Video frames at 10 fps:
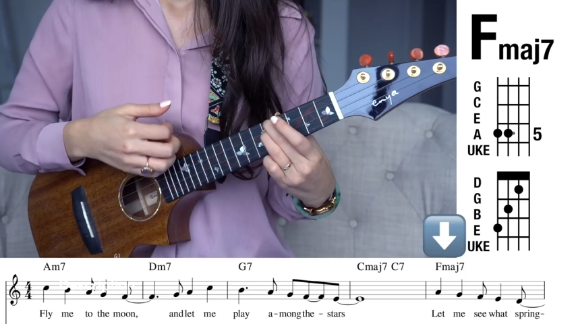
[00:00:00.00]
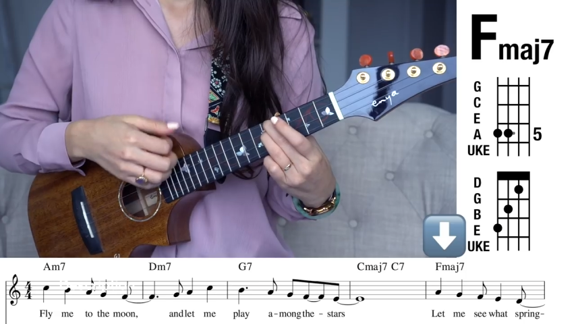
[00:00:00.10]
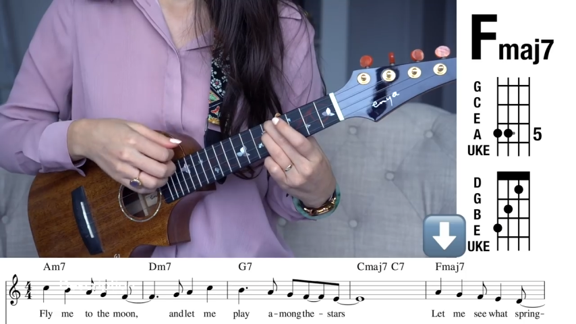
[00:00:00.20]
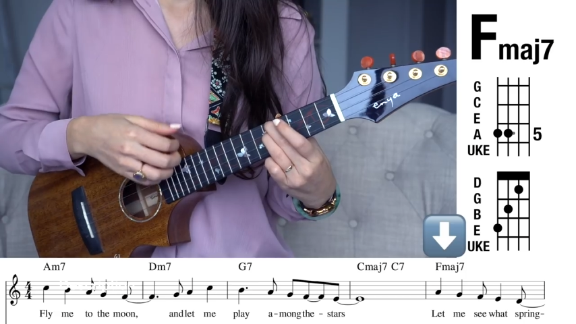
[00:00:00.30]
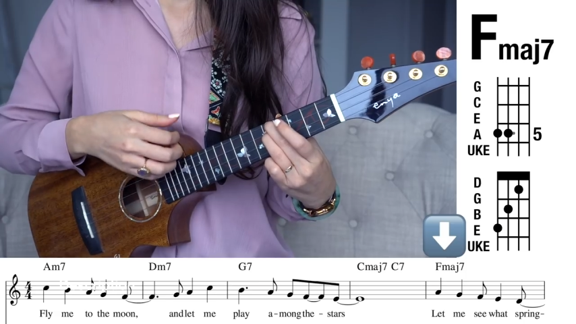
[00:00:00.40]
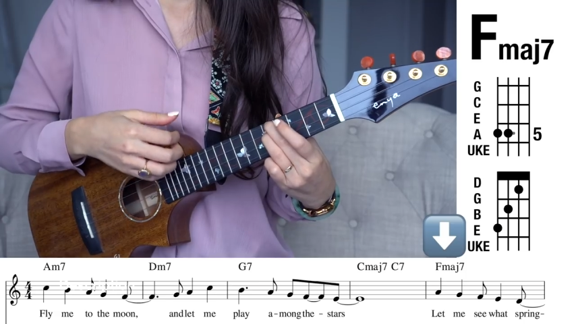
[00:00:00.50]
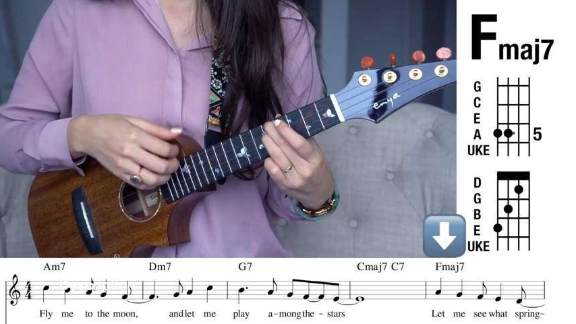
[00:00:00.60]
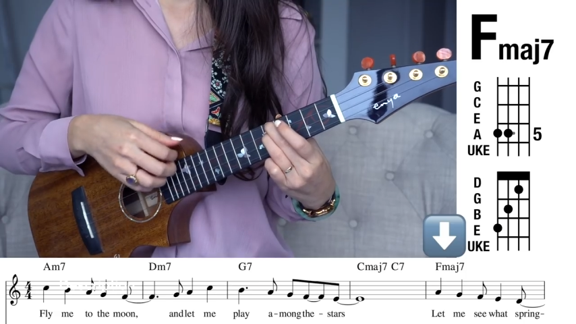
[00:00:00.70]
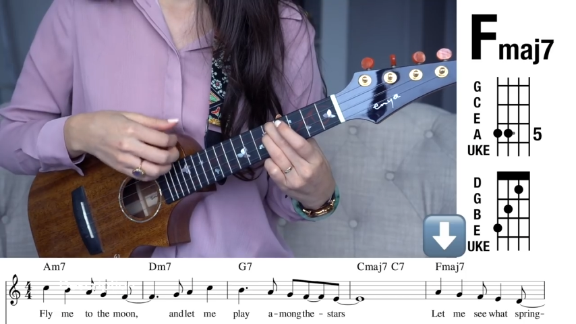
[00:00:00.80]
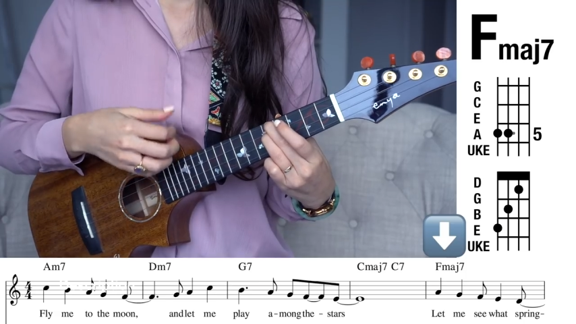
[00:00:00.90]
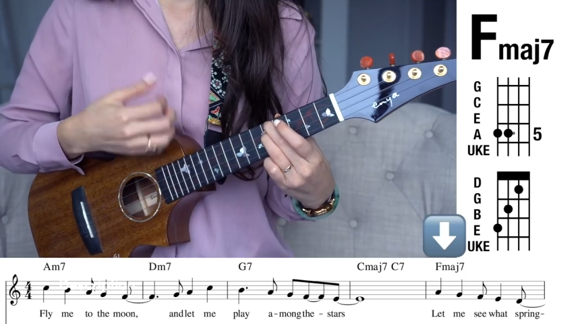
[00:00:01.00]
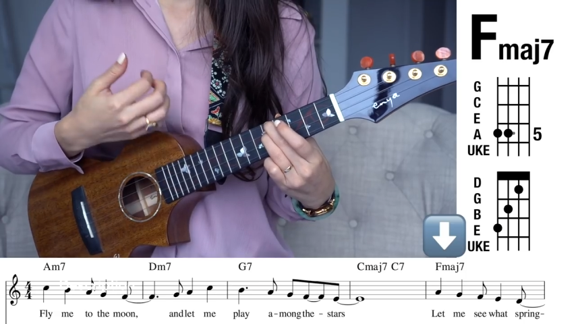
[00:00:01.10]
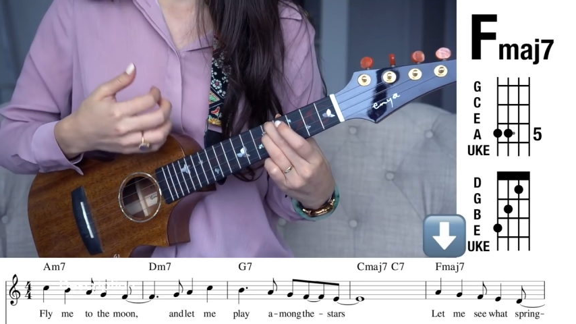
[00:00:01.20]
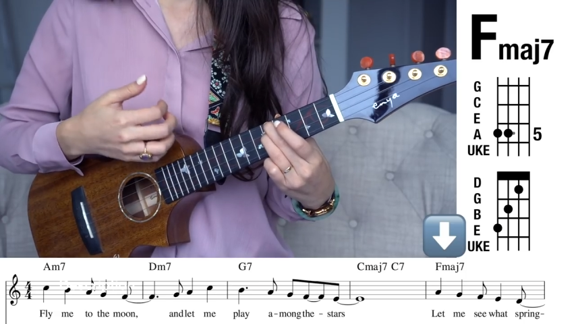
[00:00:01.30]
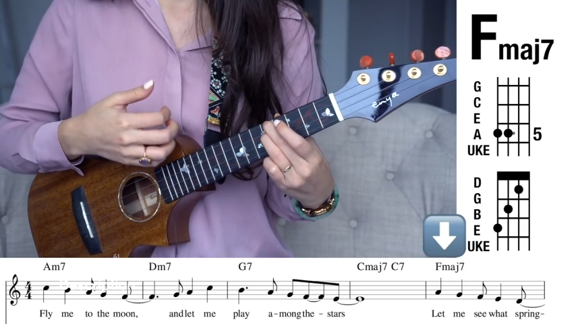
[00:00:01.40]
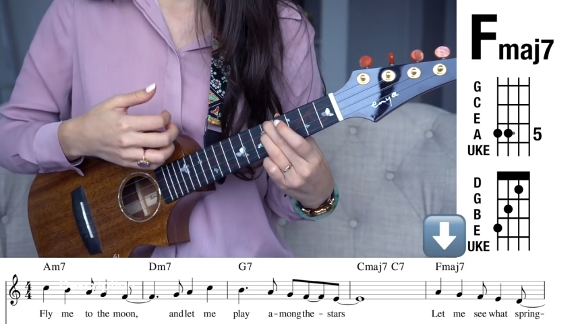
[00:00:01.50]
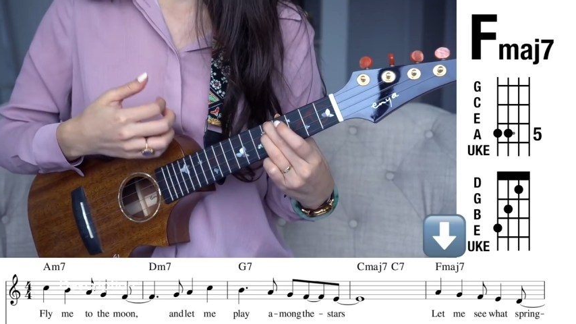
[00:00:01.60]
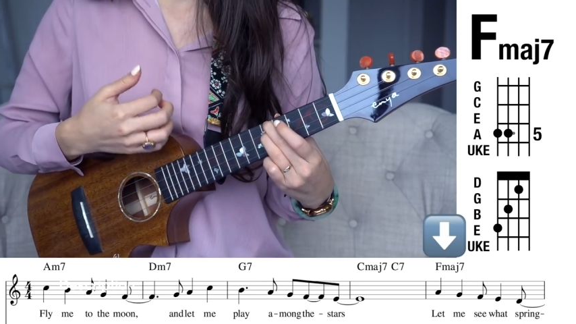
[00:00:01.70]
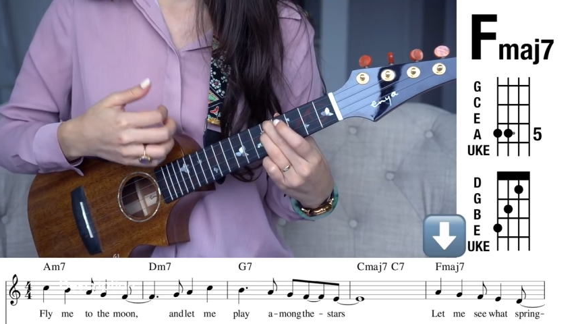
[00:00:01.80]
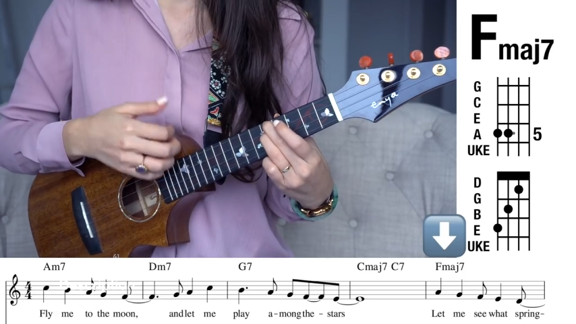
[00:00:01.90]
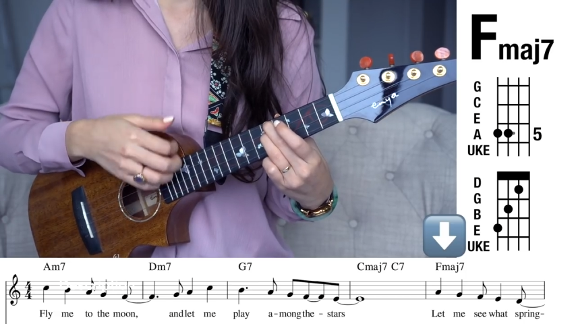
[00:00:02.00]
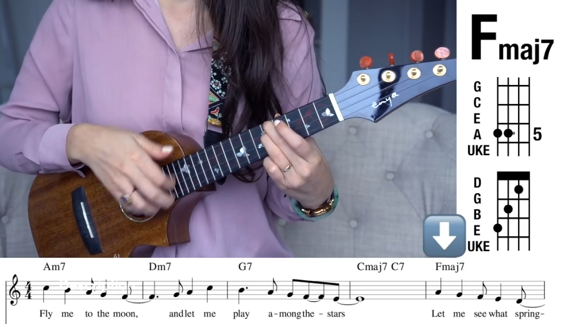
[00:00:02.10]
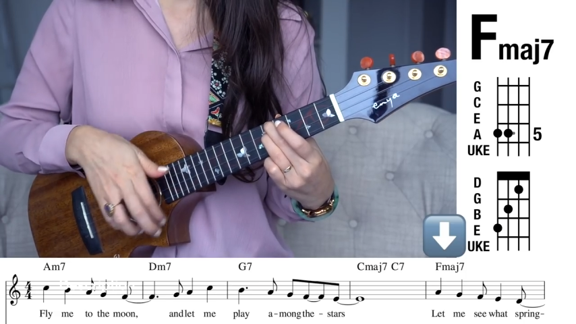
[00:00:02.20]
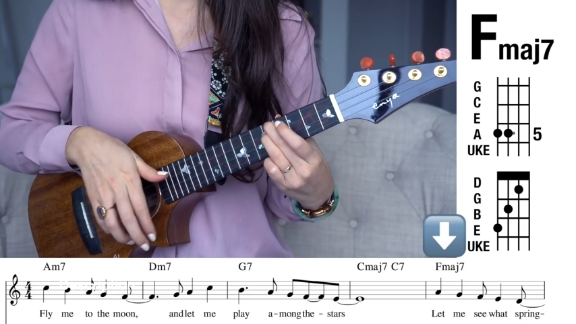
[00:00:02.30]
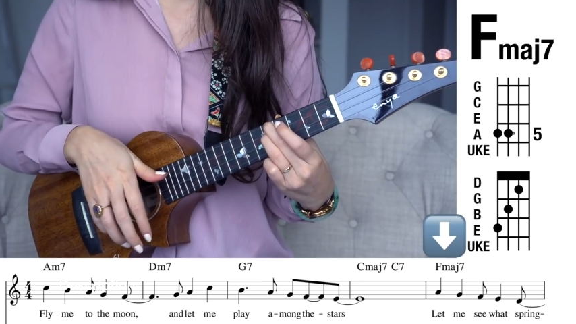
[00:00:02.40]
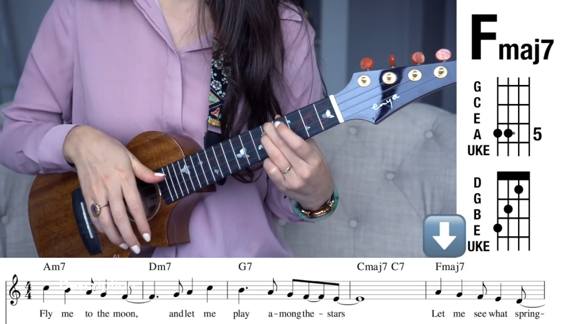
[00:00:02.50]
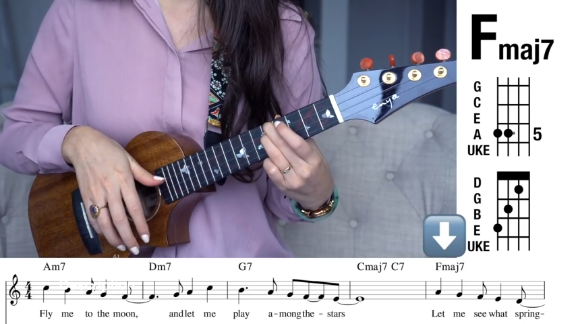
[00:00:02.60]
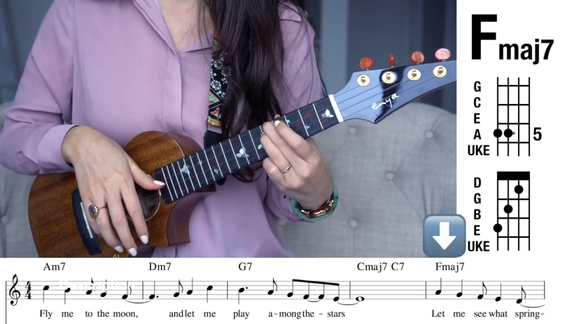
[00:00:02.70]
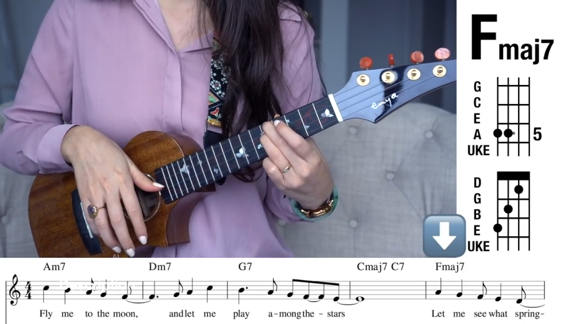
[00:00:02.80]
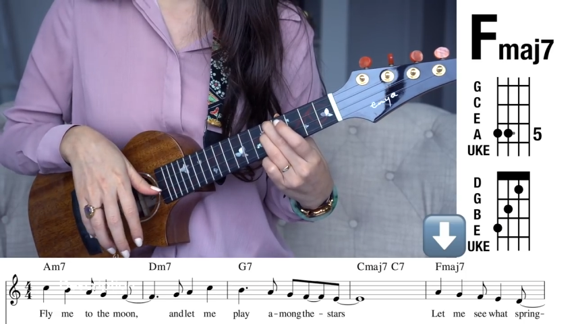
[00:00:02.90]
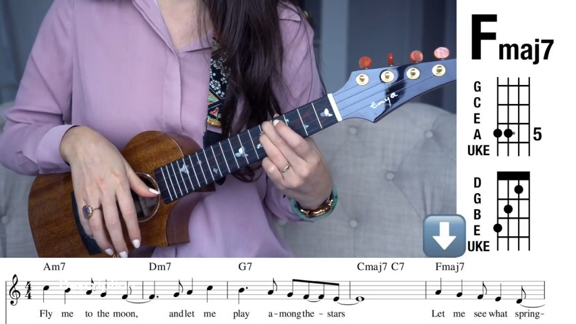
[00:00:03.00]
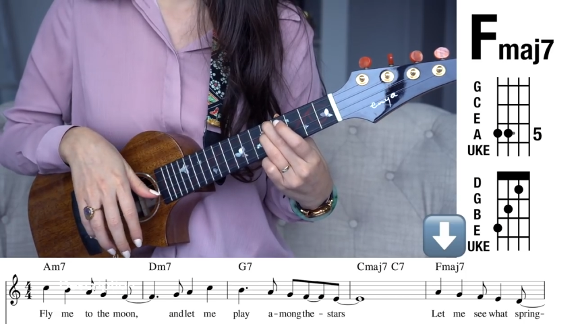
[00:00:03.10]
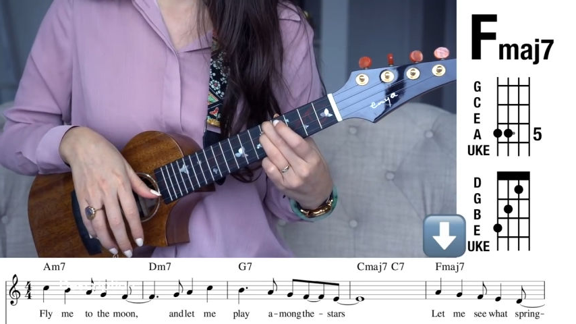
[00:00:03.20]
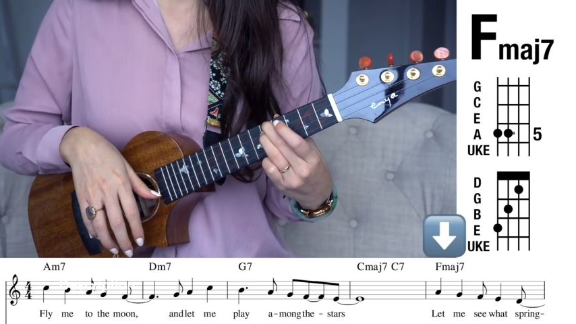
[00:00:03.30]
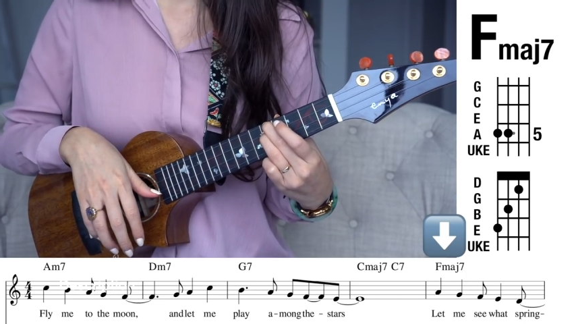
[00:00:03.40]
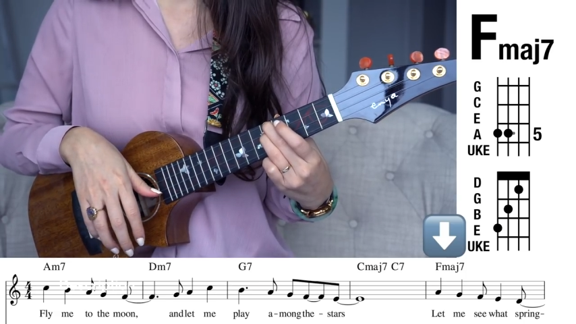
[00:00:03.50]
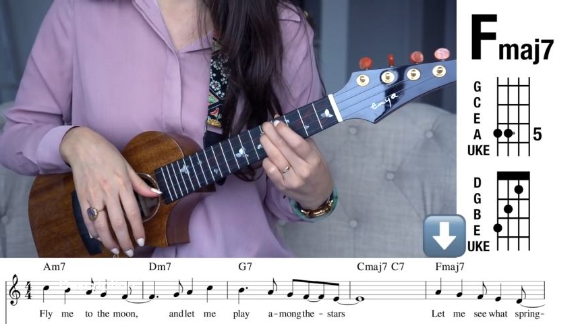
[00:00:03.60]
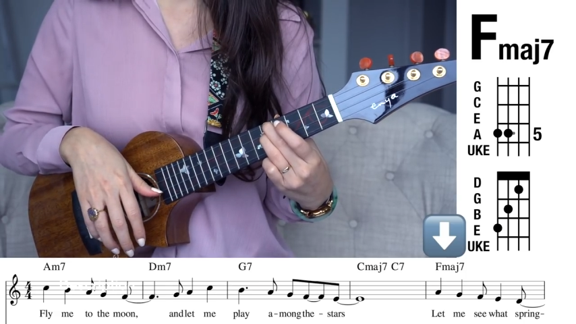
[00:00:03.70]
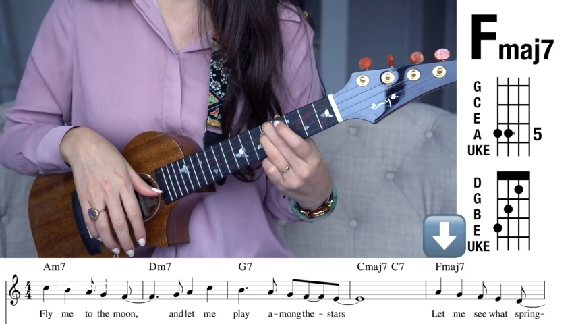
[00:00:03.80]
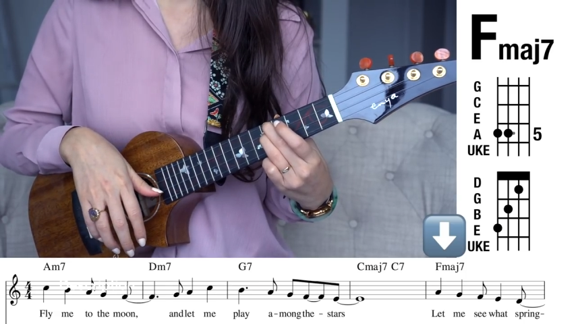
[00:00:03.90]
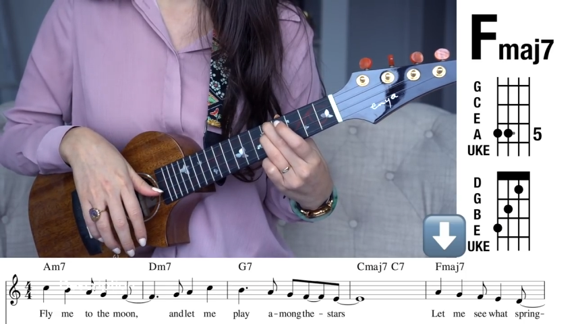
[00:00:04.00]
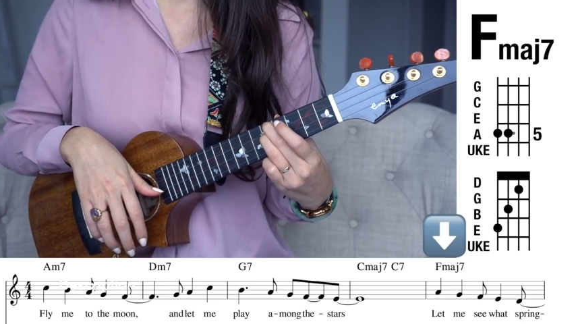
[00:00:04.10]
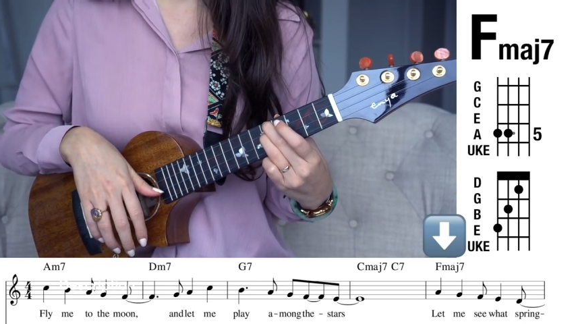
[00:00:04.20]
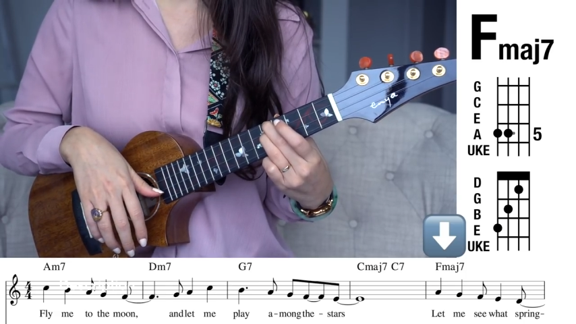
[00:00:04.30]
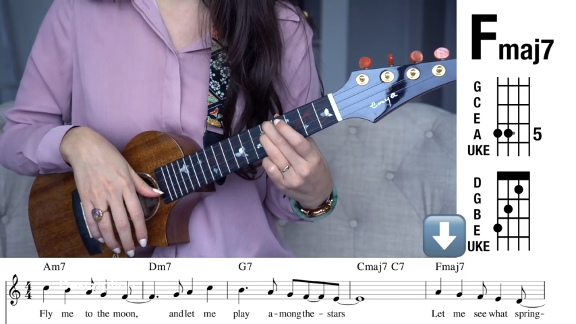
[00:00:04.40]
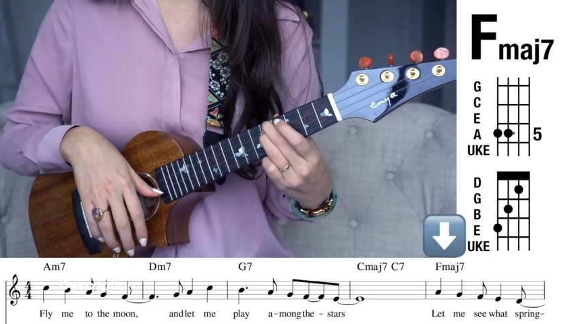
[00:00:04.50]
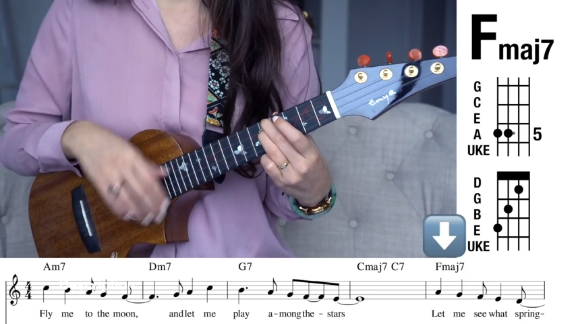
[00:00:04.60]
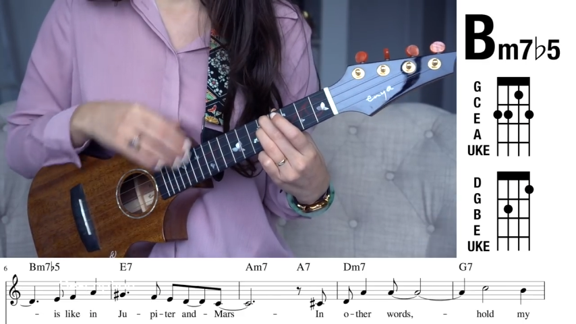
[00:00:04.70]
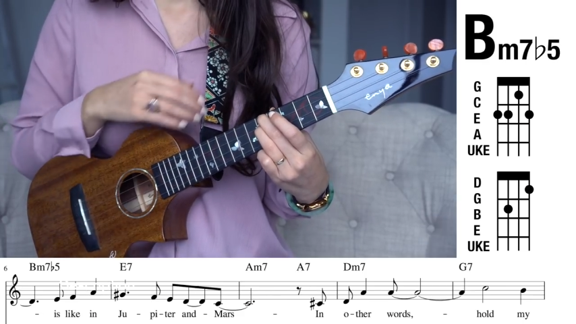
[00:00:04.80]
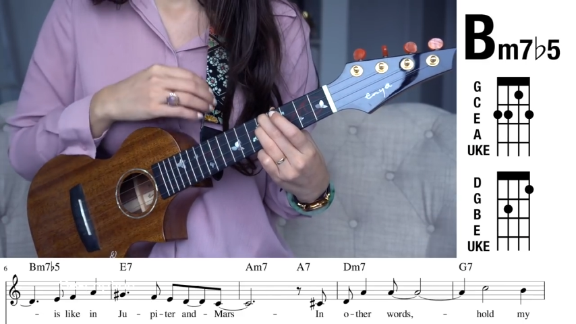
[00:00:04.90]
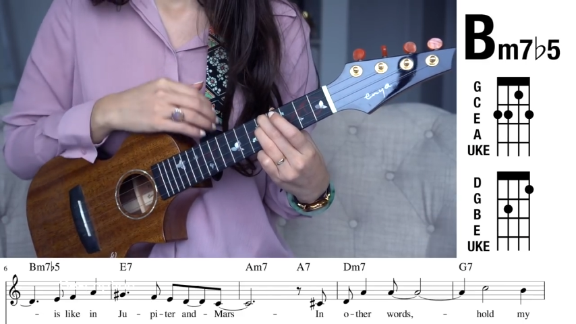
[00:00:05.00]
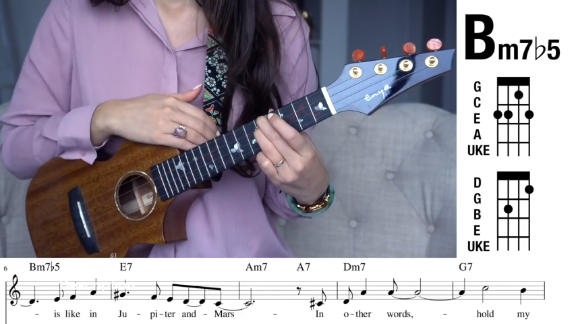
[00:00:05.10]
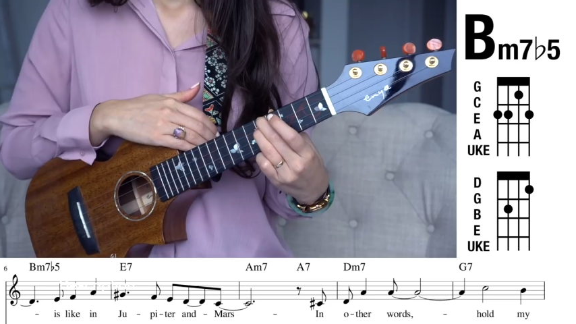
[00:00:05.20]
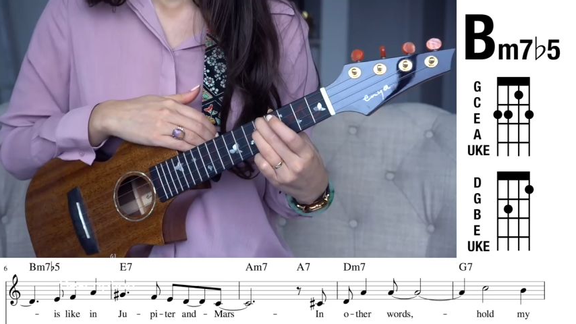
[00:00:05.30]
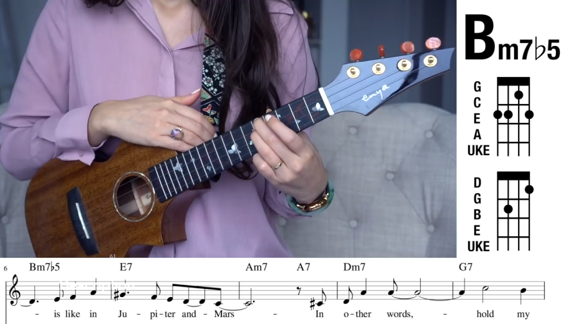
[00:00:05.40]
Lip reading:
[unreadable: no face in view]